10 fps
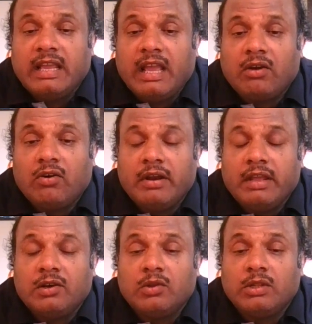
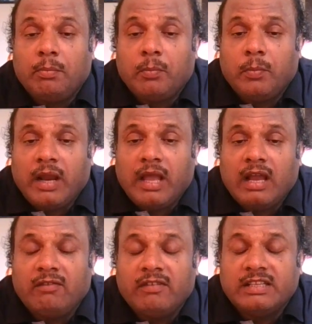according to the
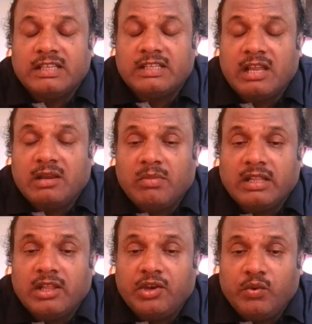plan which is done by
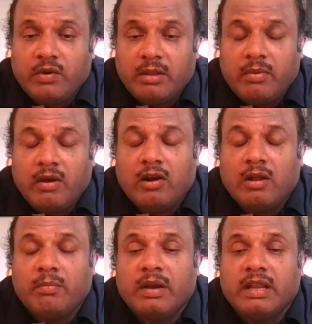the nuclear power
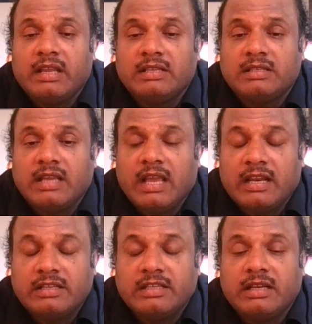companies,
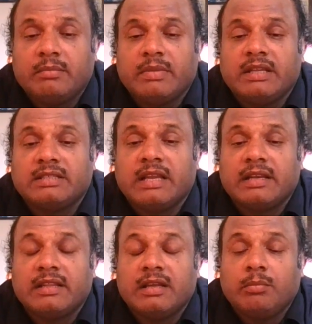energy companies,
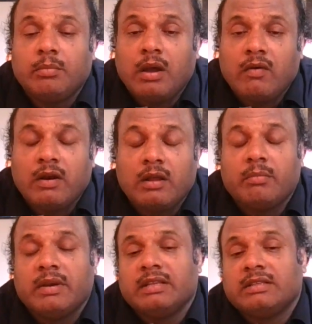and the power
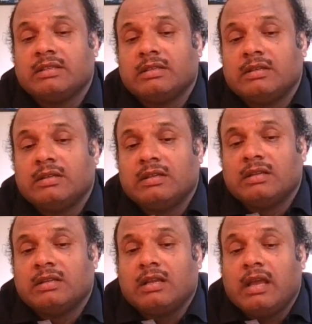companies.
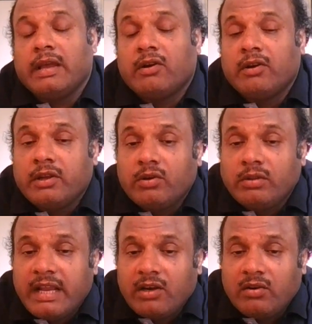According to
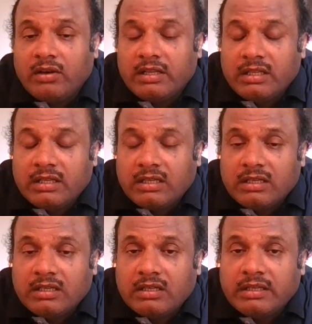that only
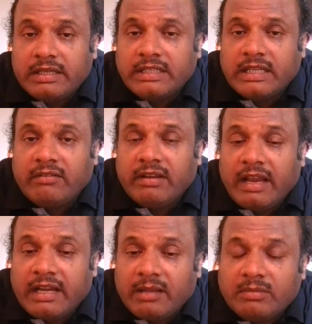the each and every
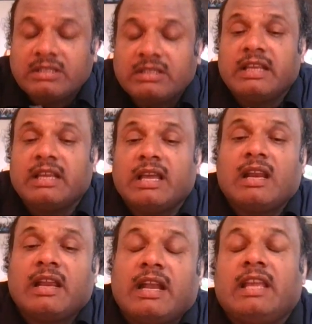items they are
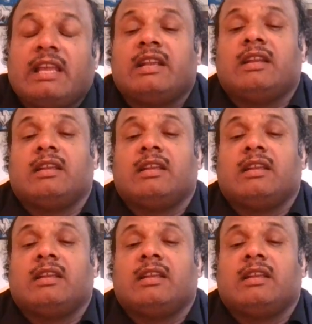getting it,